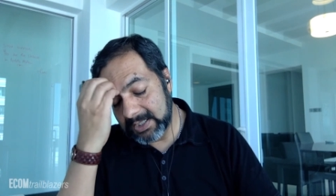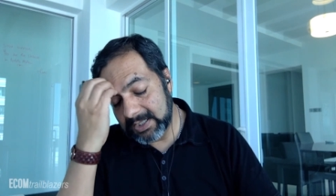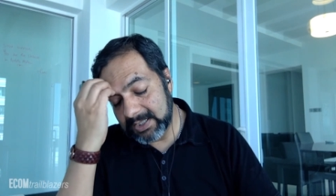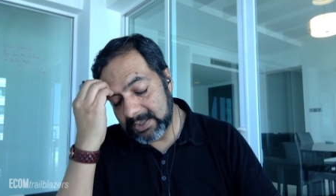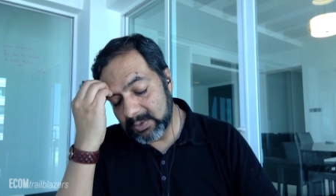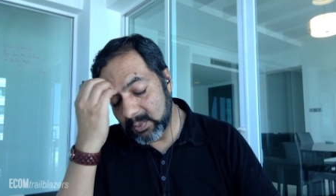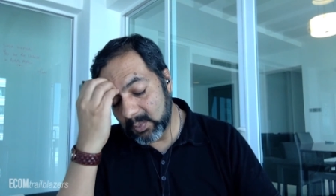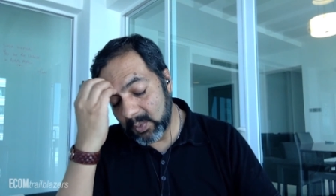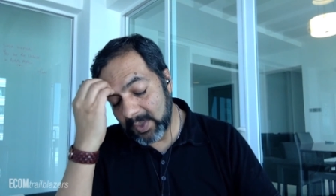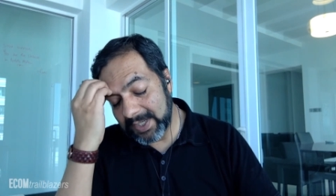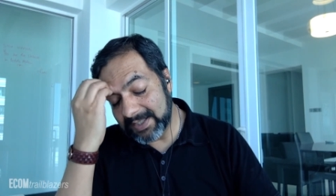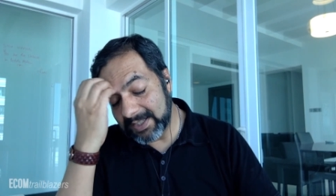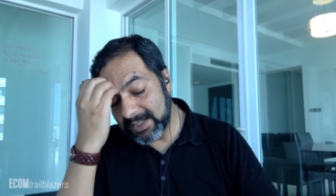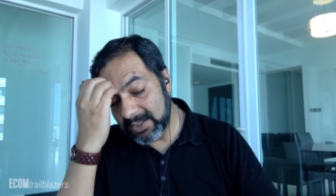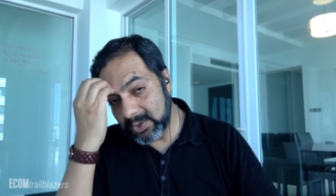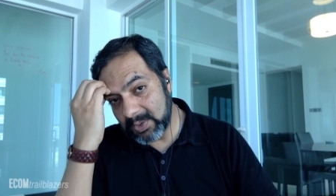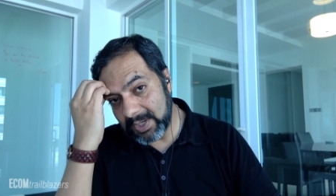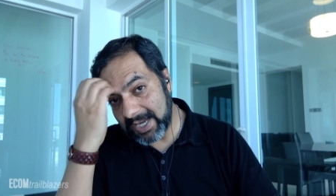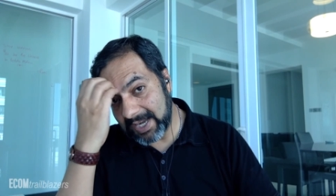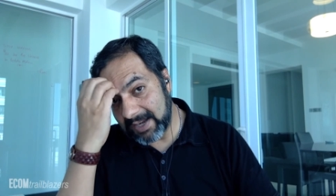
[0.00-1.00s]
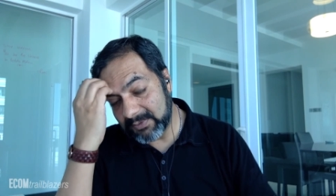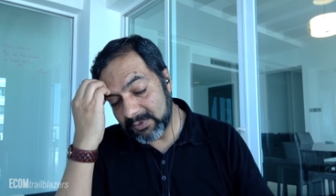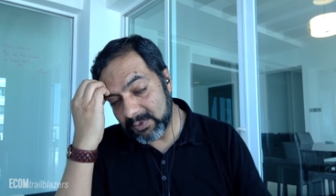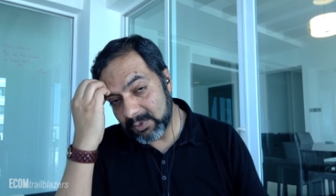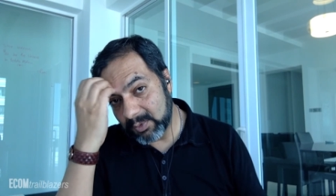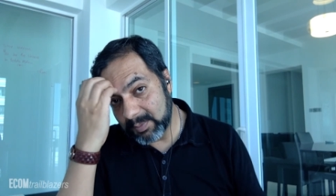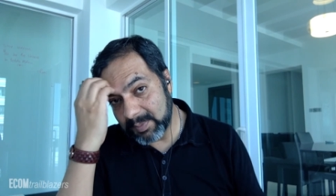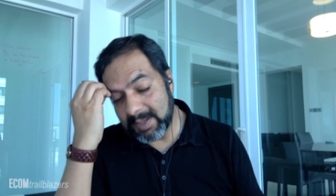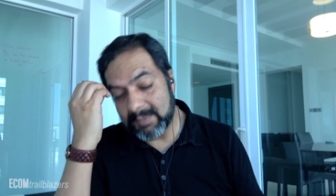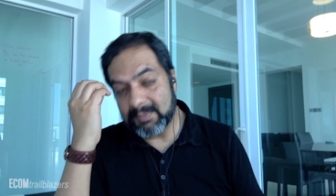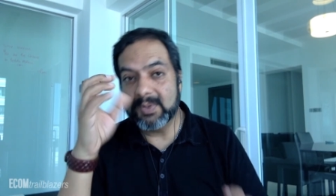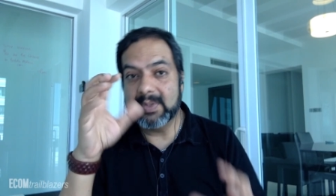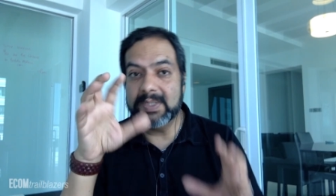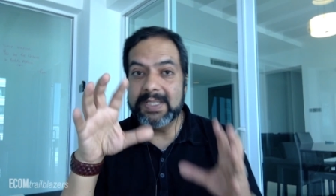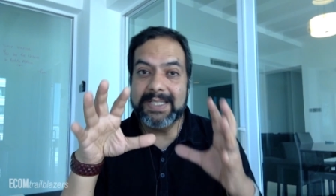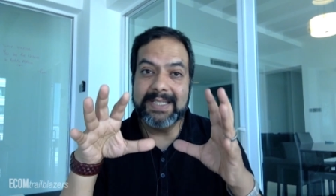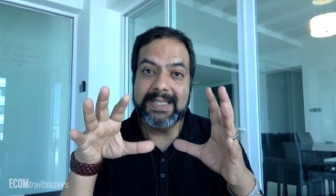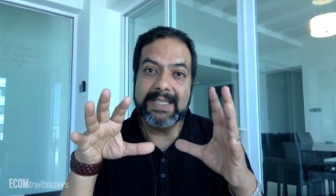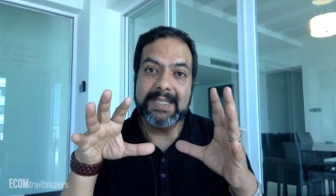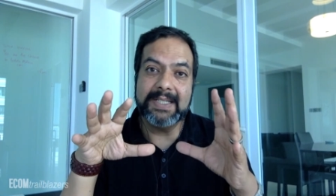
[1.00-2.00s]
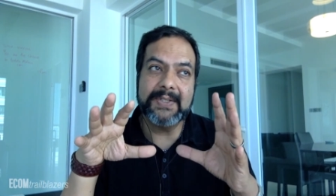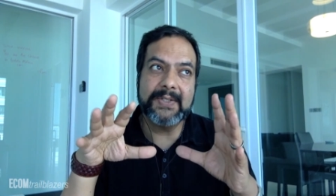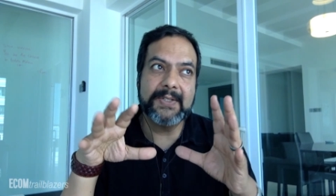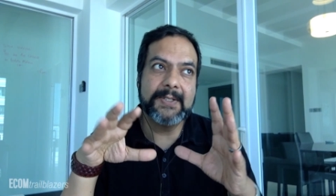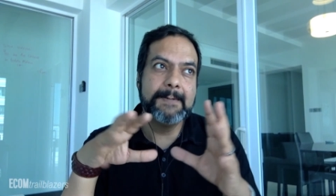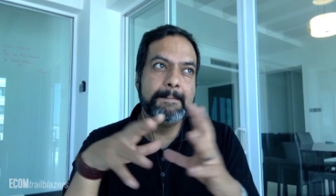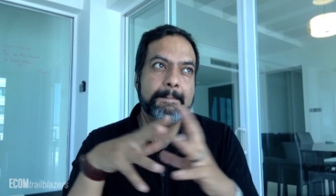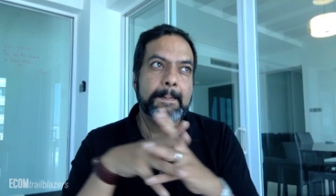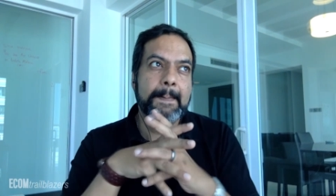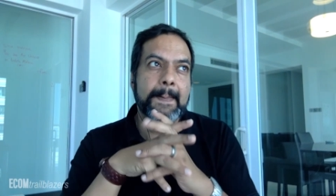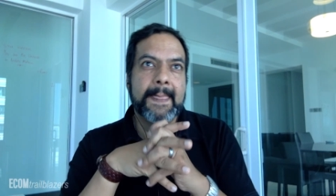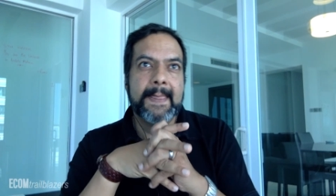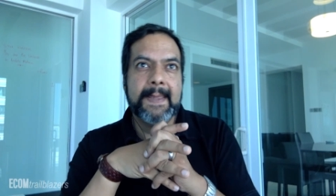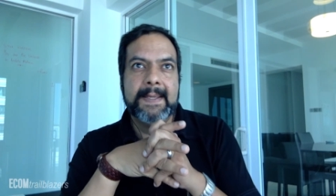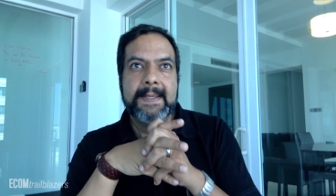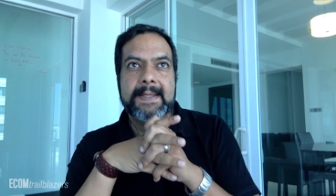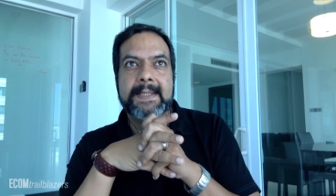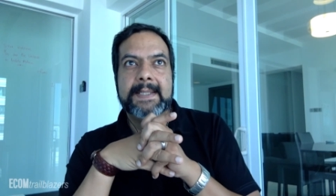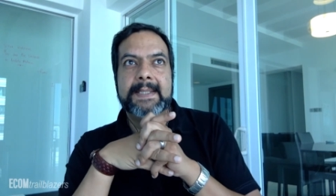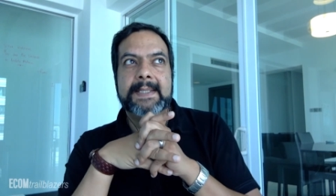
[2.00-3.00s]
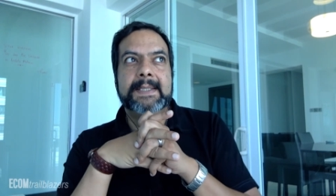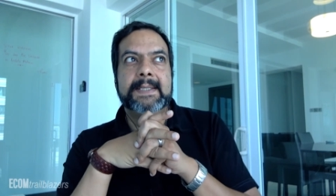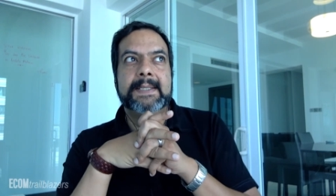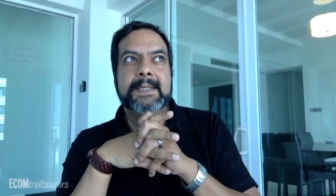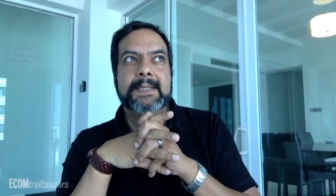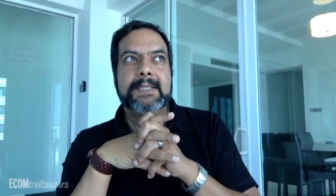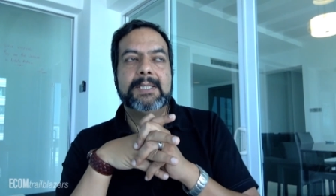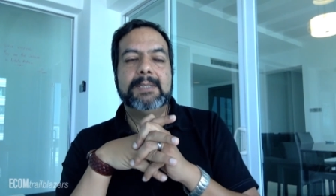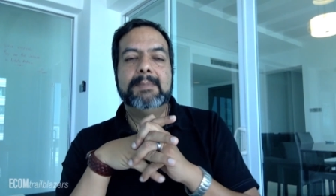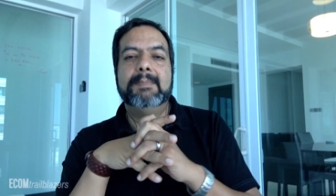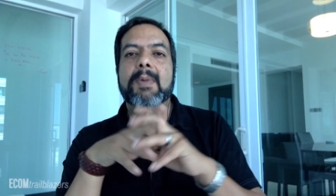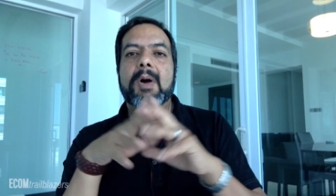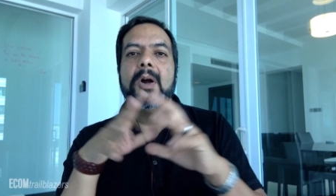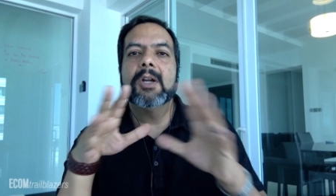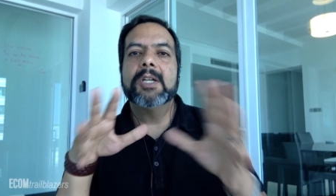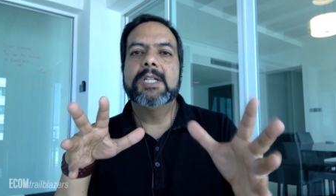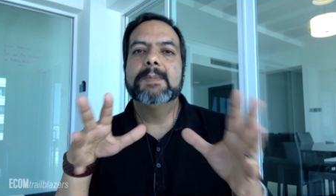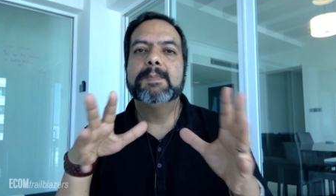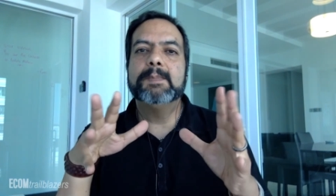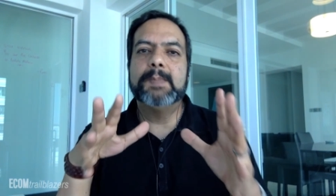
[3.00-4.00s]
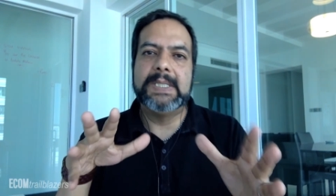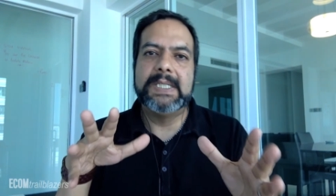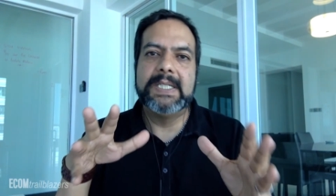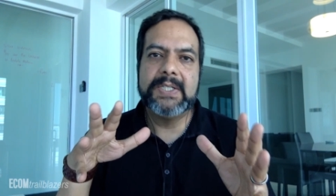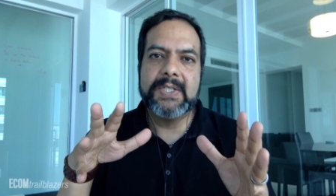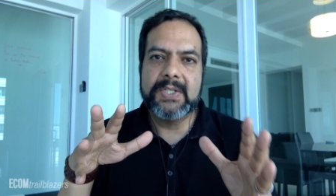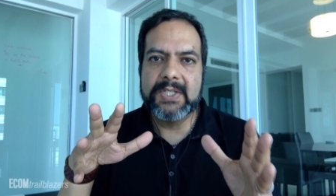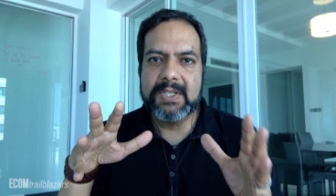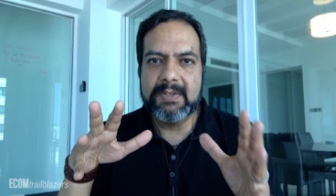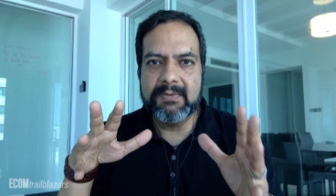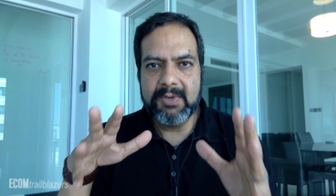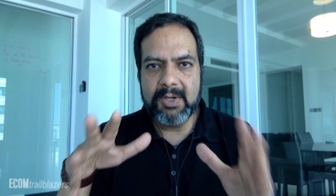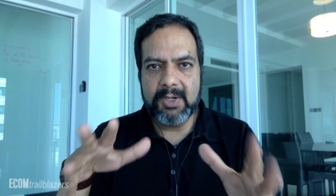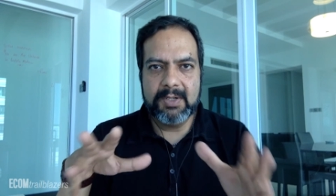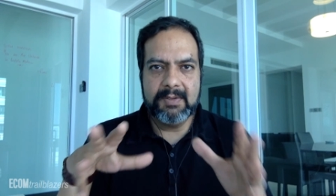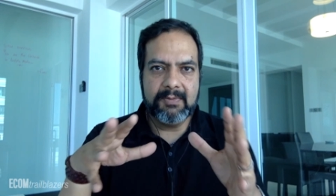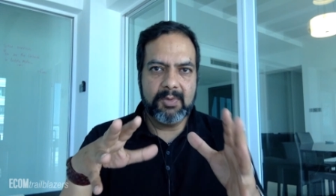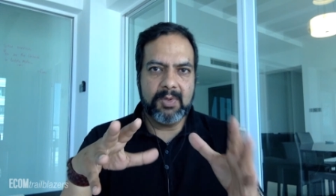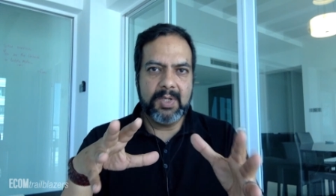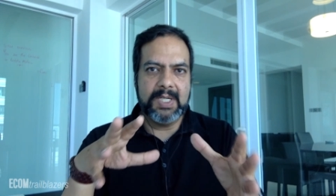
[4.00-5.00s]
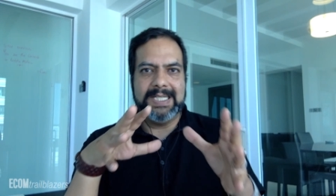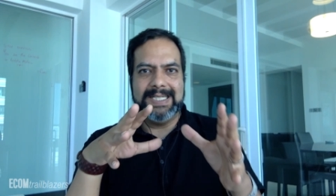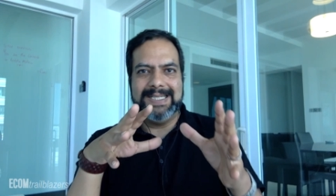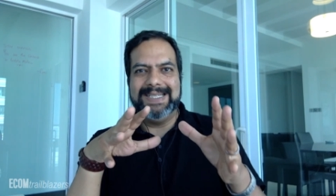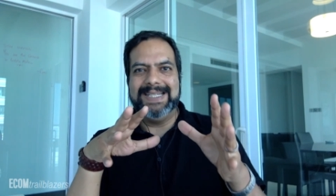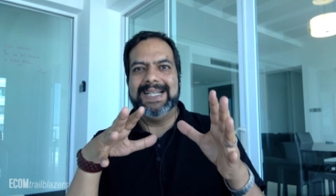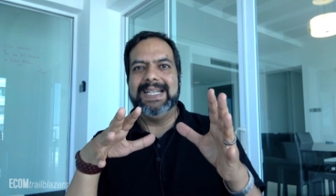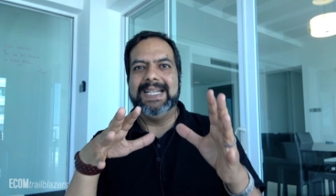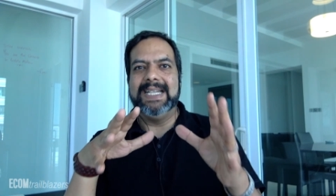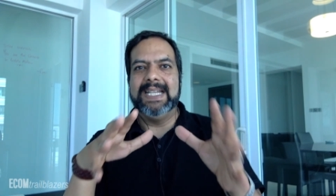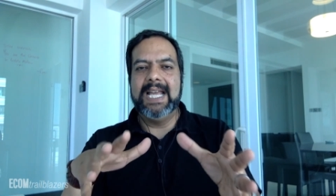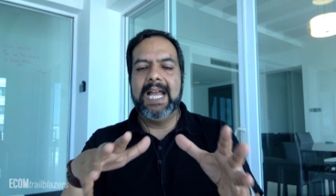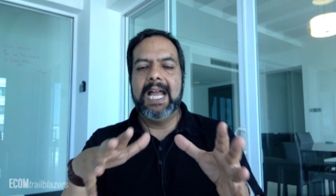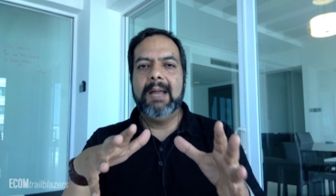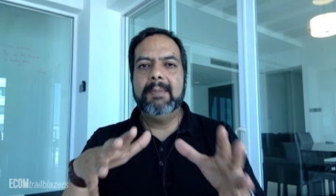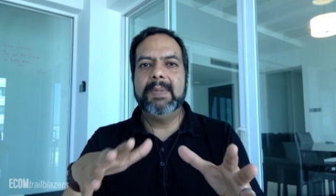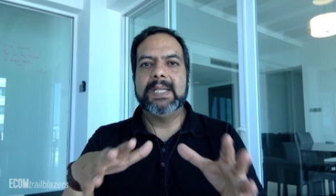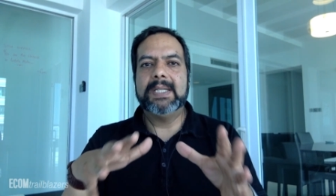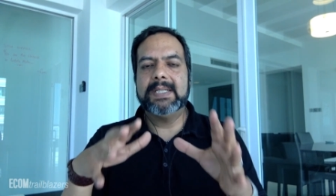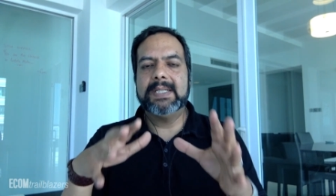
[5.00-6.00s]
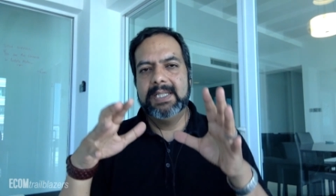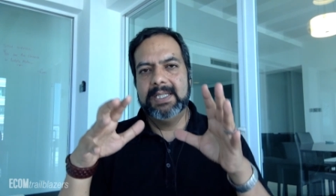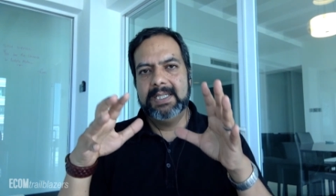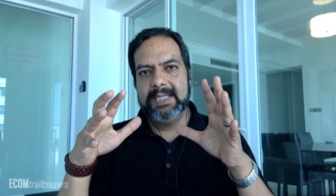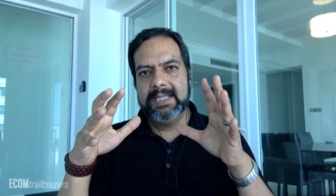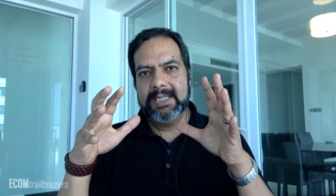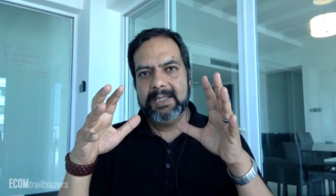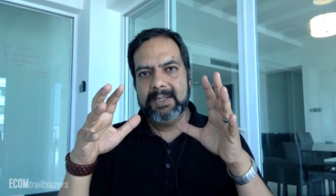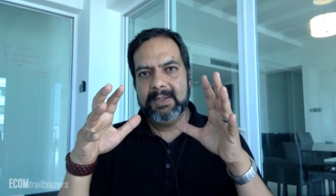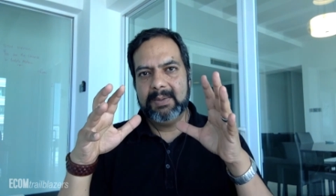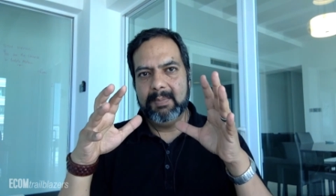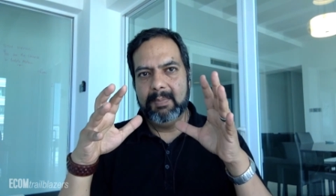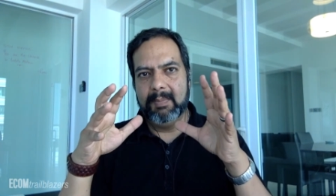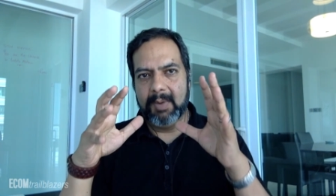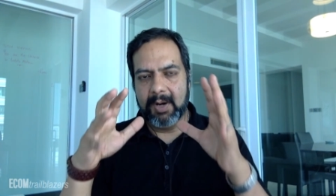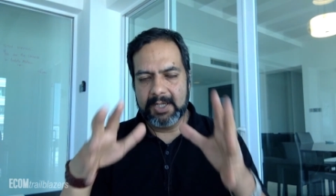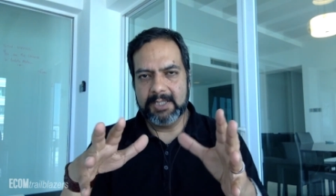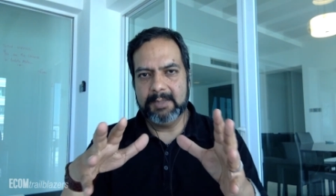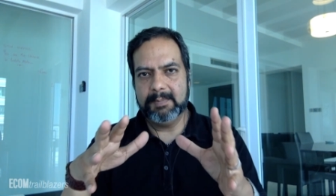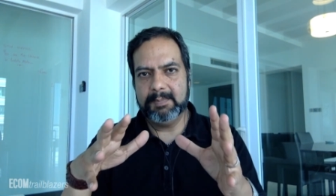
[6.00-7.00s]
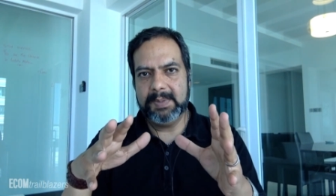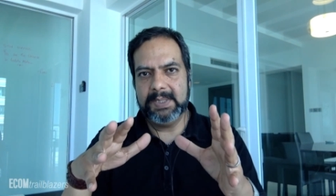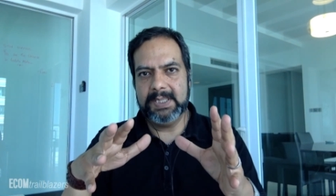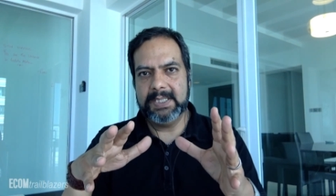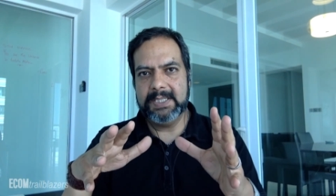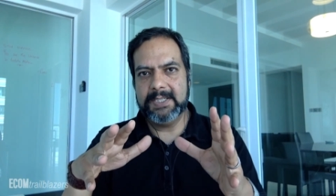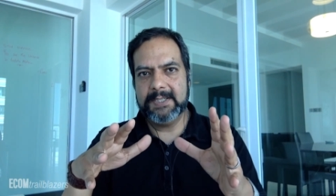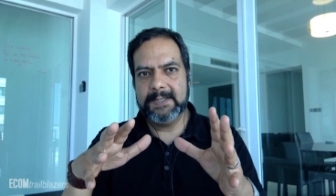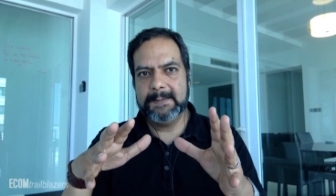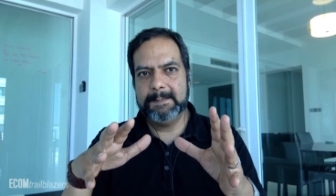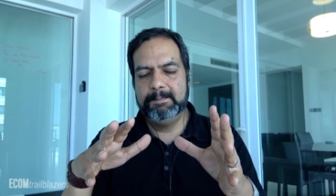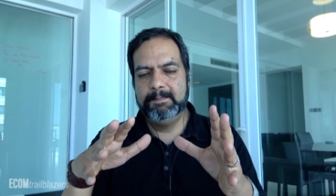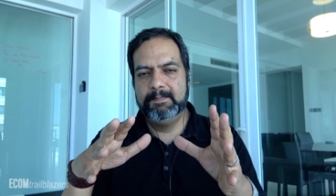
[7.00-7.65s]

one thing you have to remember is The marketplace is a very, very dynamic marketplace.